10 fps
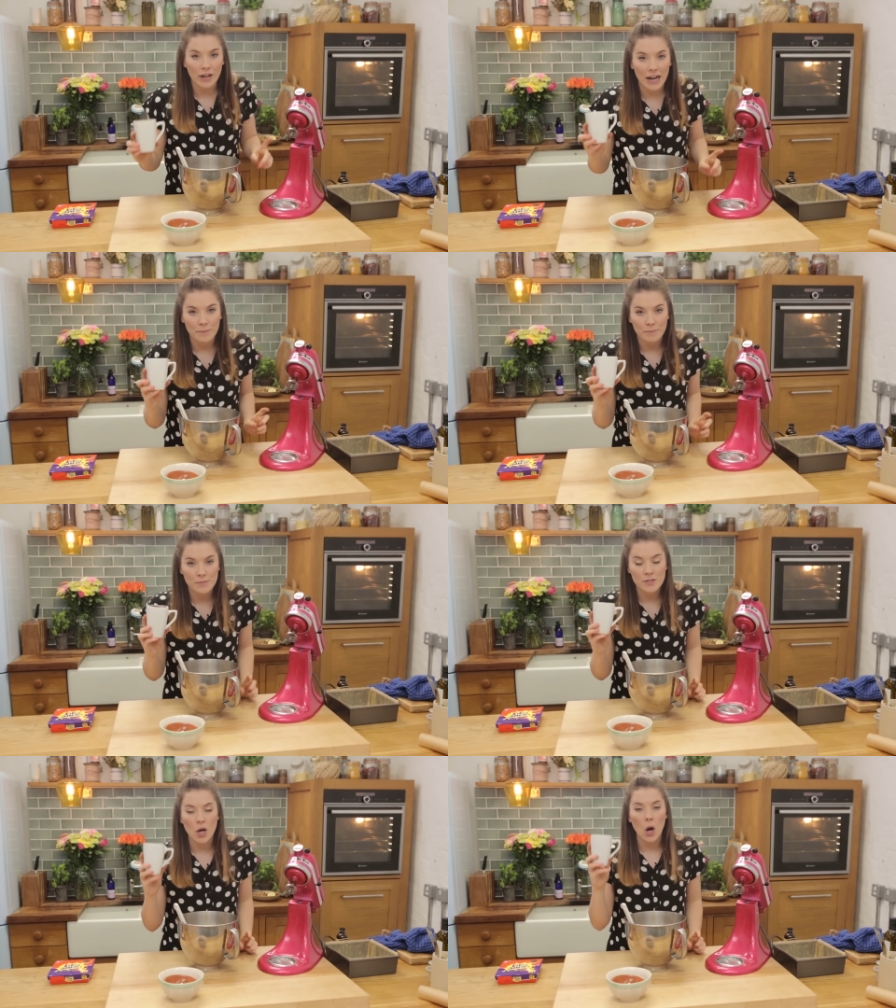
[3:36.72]

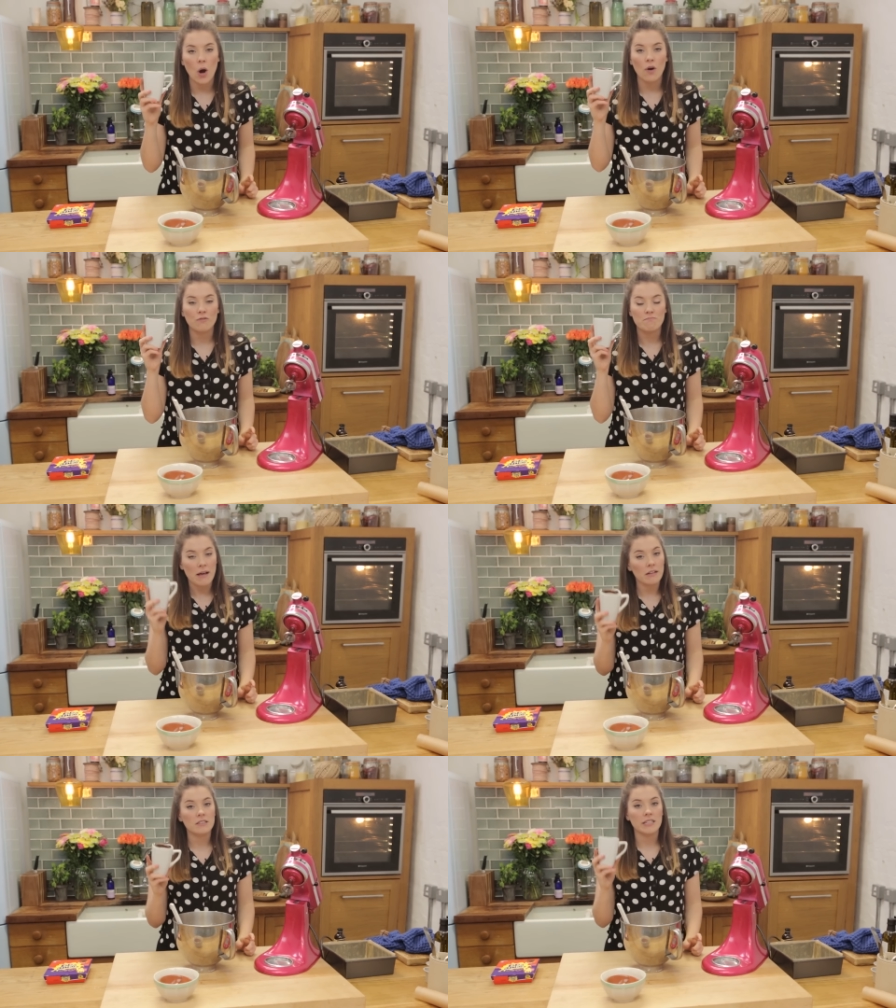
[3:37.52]
grams of
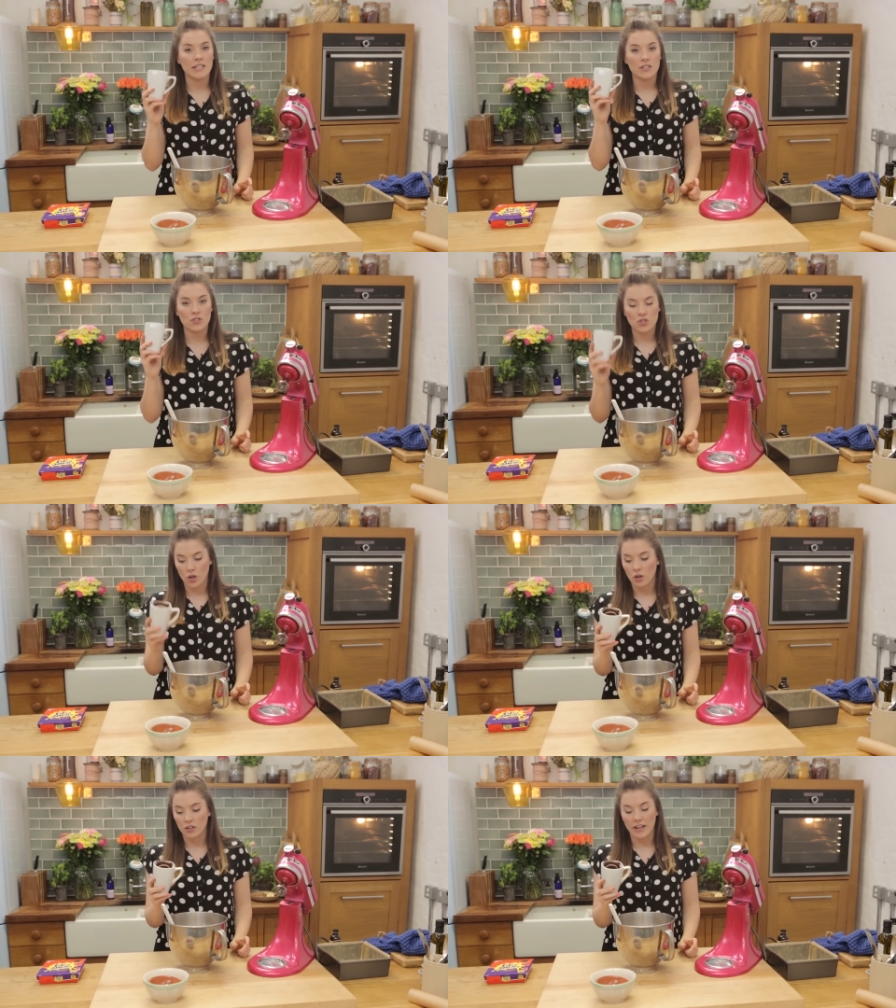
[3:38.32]
melted
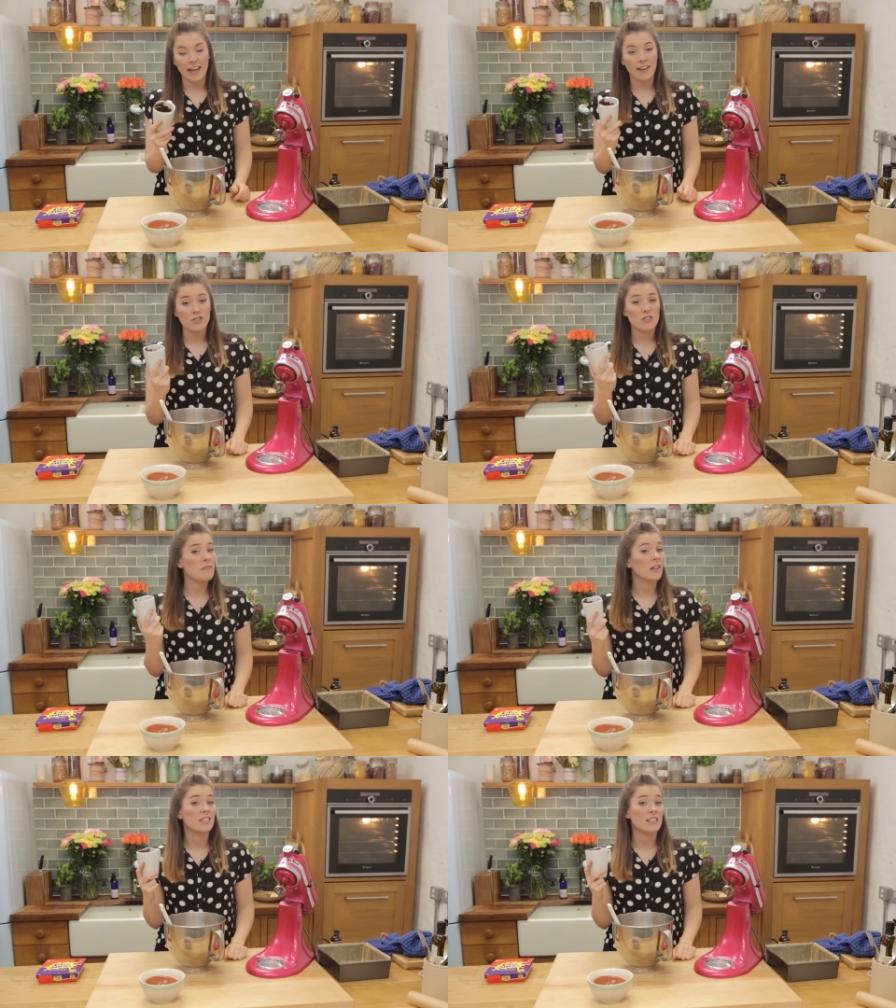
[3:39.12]
chocolate. And I've just
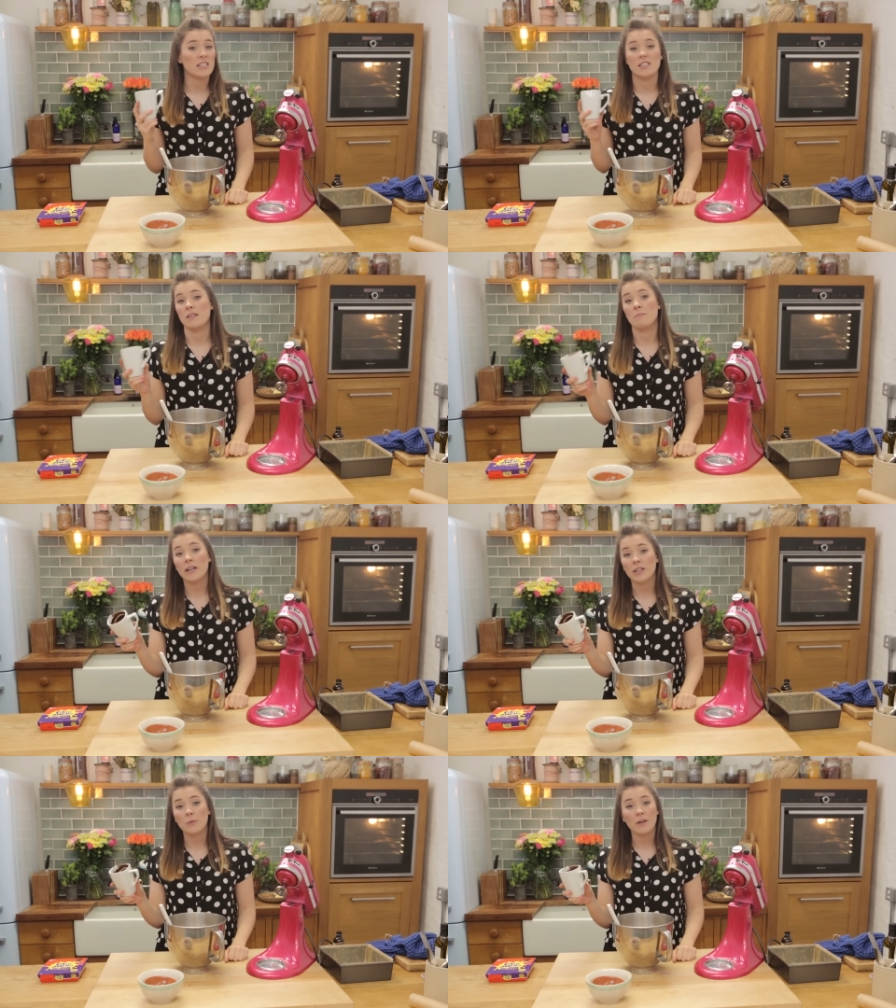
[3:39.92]
melted this in the
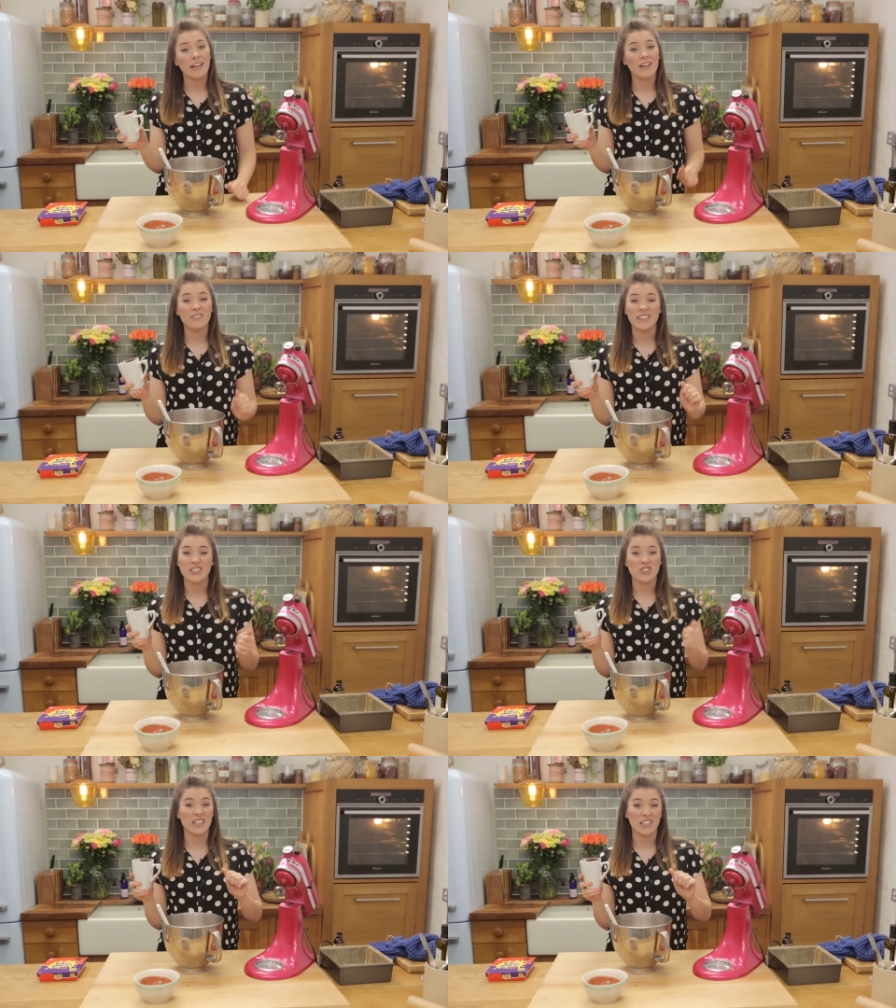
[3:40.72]
microwave,
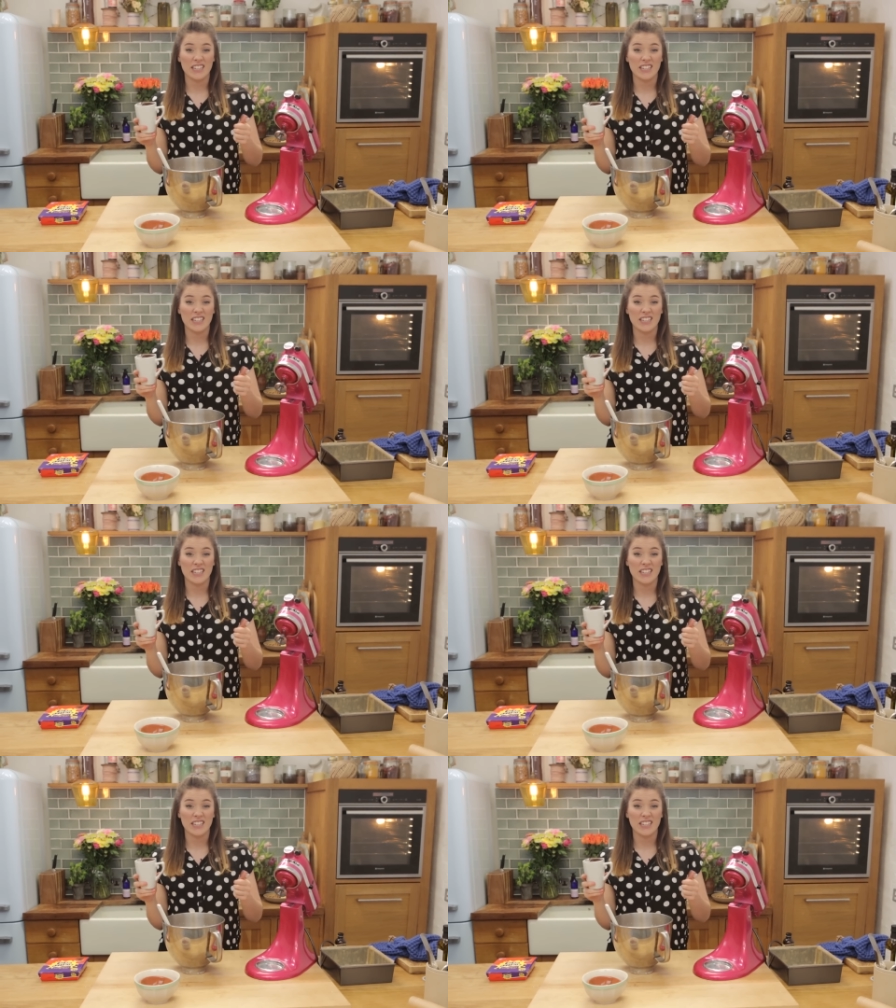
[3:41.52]
literally